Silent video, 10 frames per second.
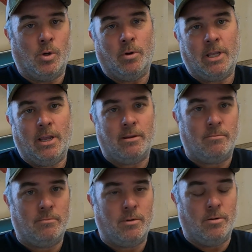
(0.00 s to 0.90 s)
But what the
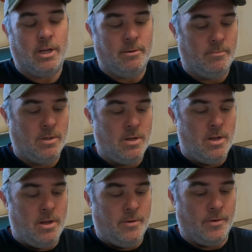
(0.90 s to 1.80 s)
heck? Okay.
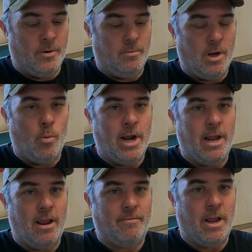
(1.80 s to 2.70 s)
So I
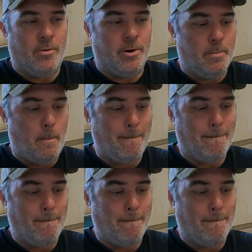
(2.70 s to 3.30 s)
wait a half hour.